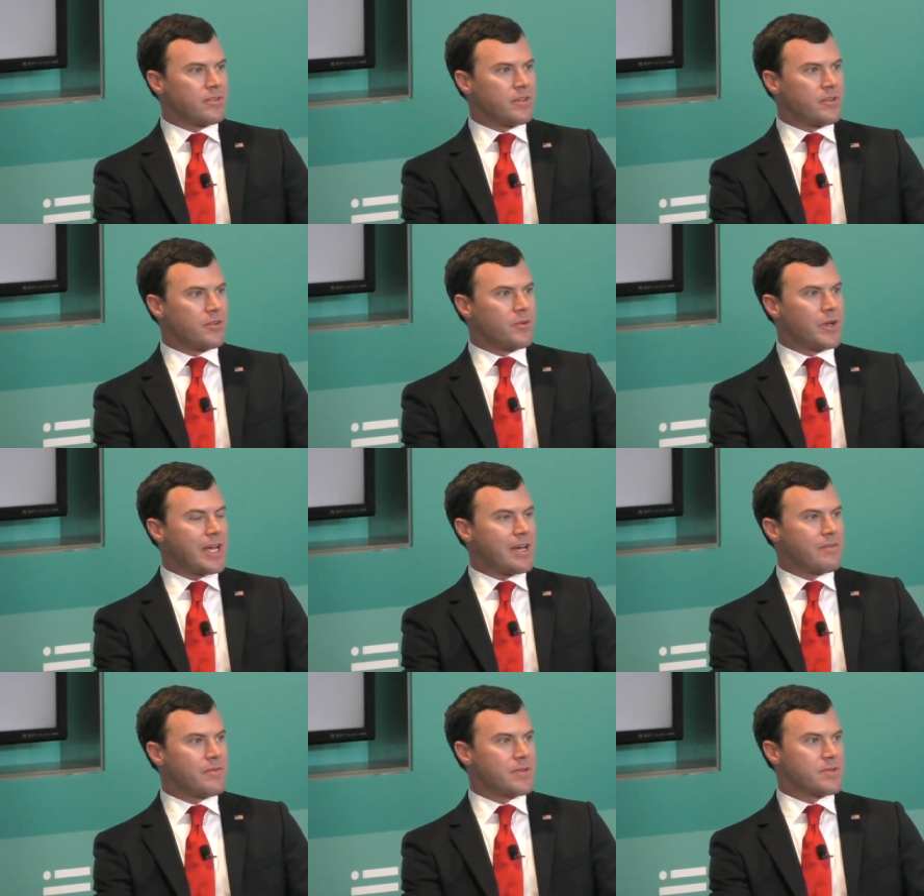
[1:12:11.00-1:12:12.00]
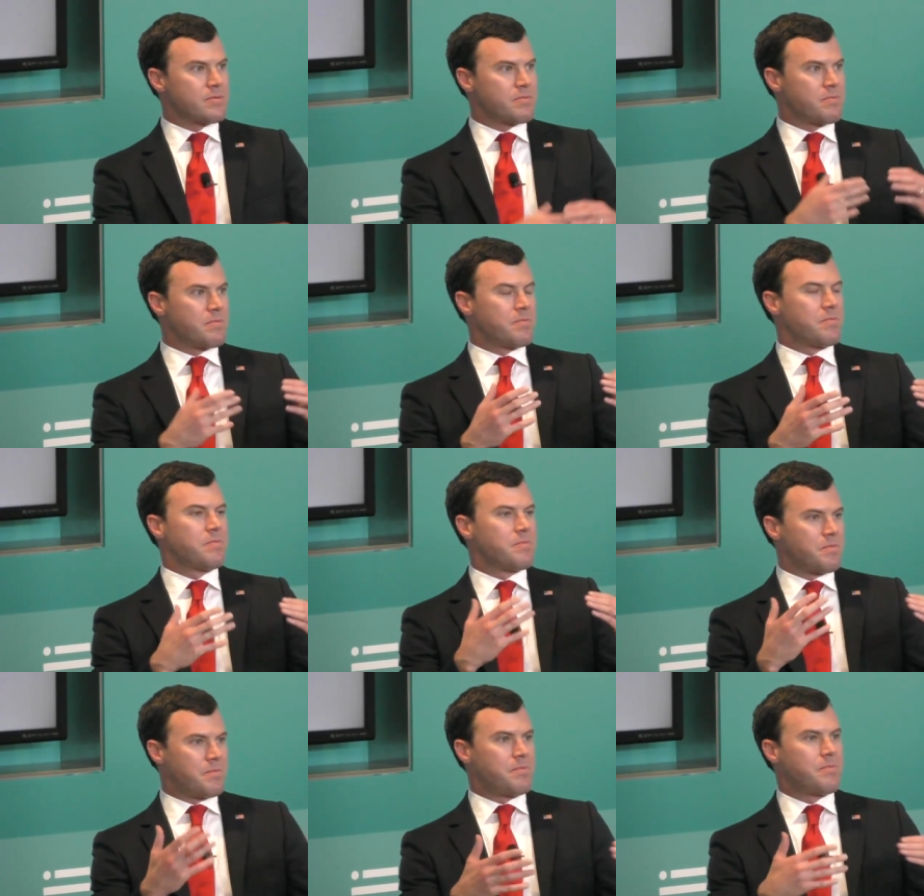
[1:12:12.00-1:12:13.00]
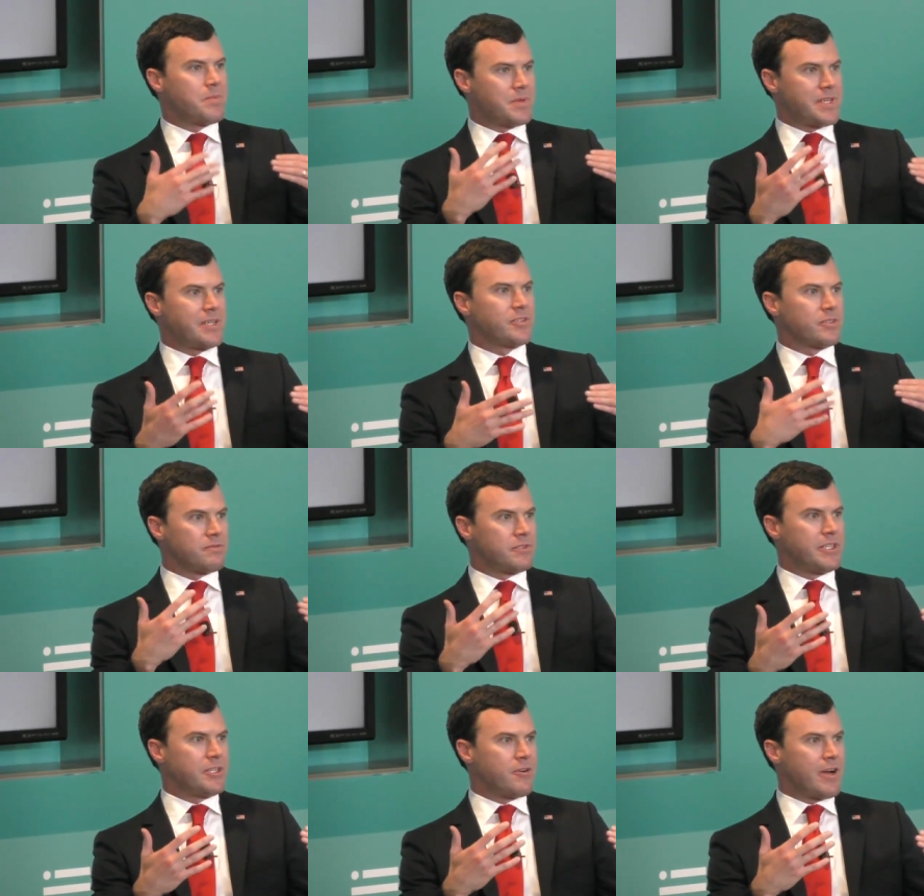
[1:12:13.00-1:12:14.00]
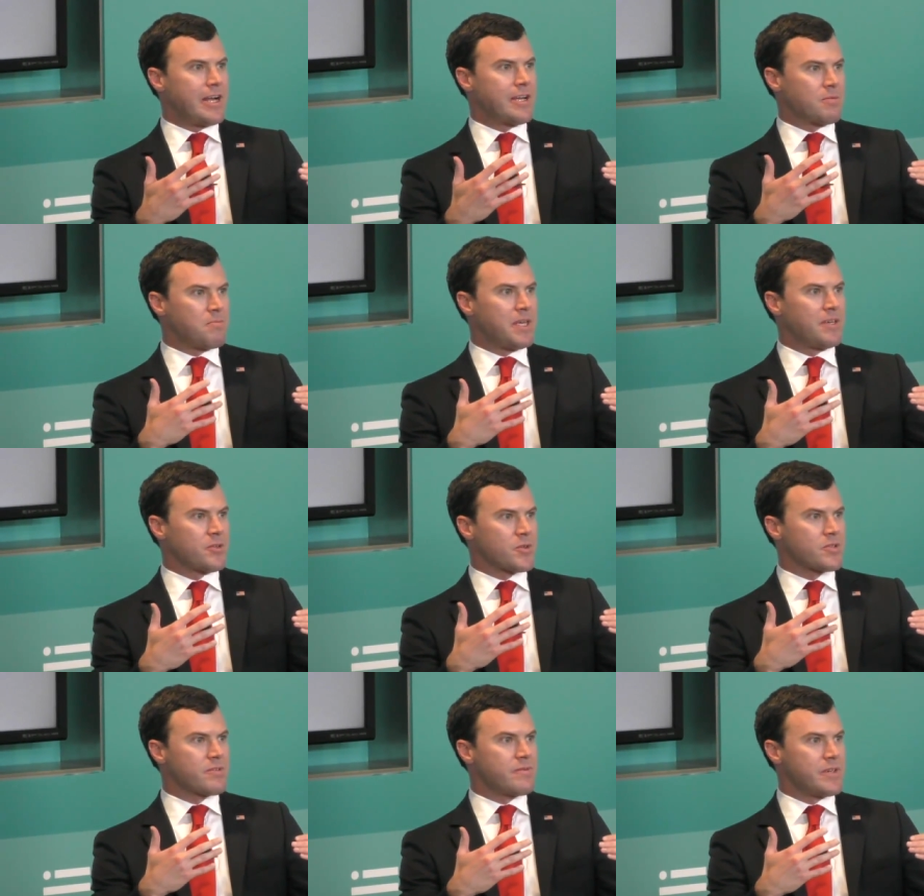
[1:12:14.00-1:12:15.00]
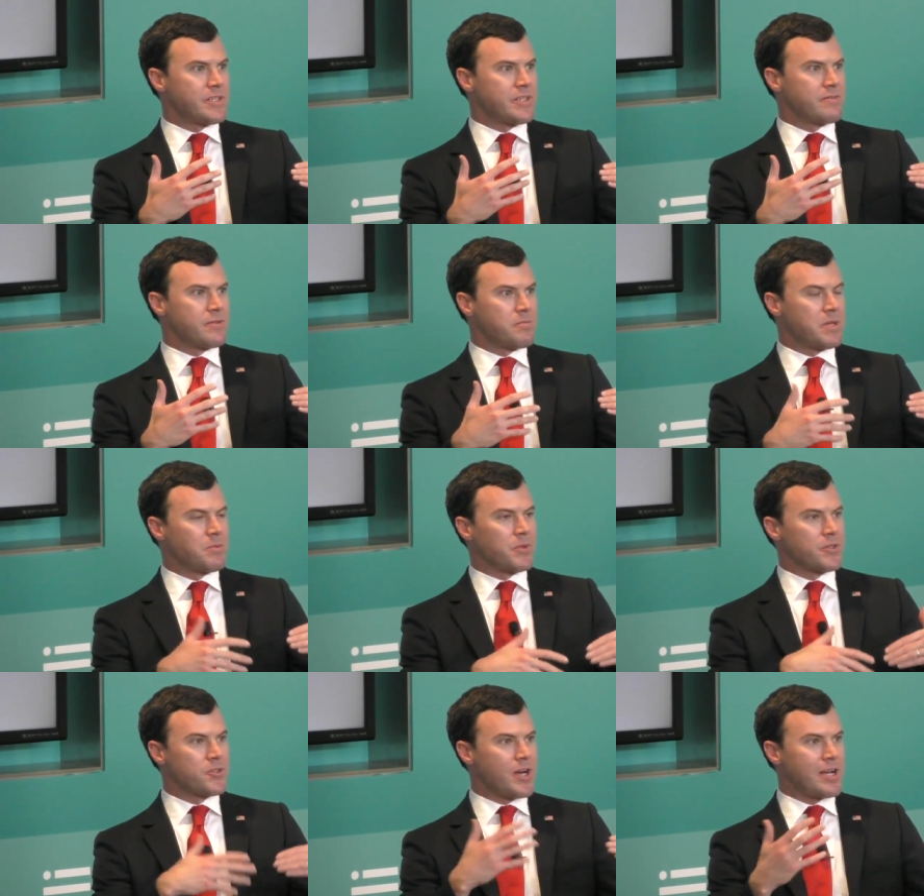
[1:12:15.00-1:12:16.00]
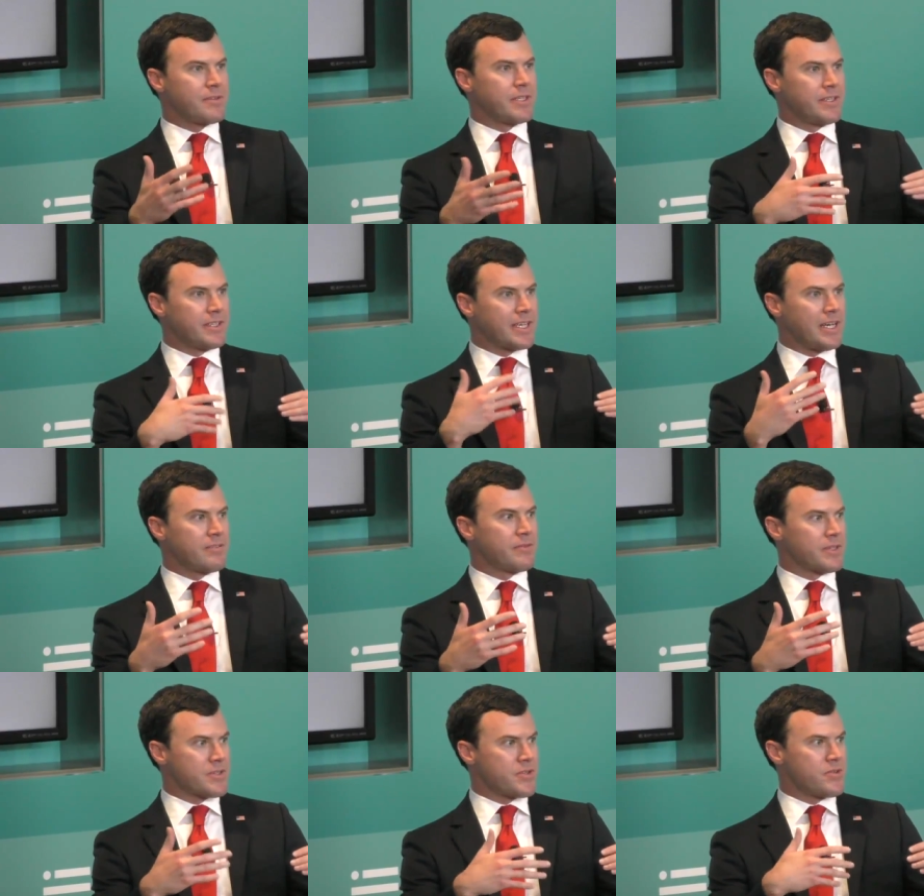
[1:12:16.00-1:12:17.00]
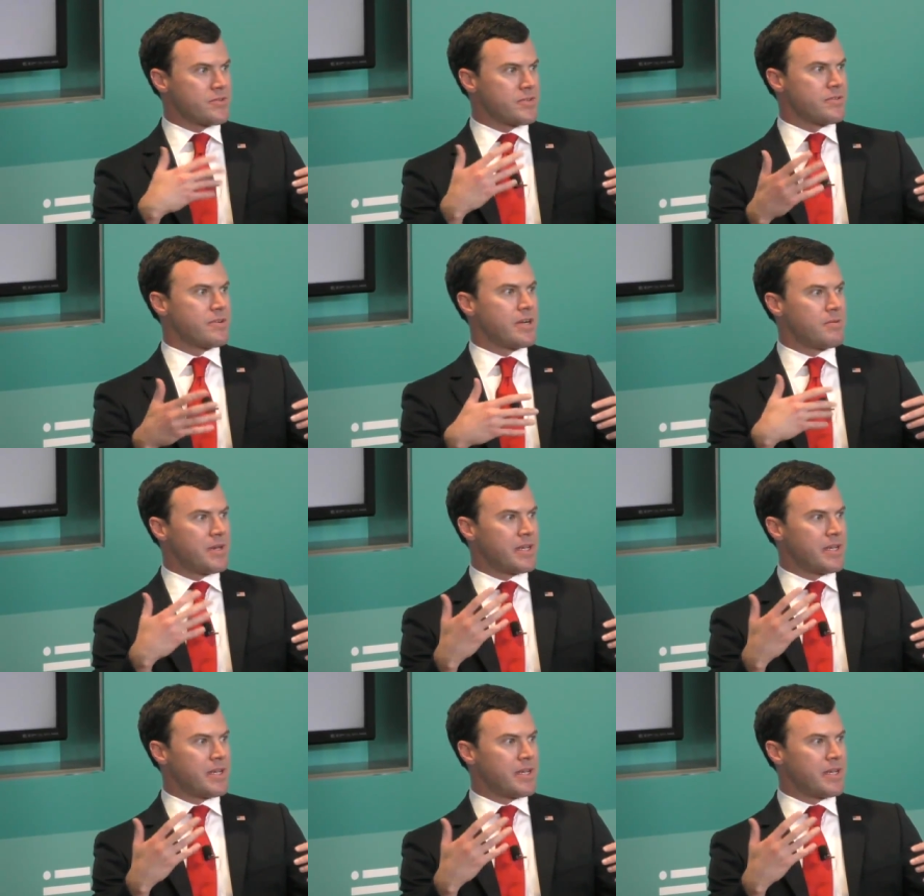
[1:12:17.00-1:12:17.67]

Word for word: you know, you would have this potential of generating appeal sufficient for people to travel into conflict zones and try to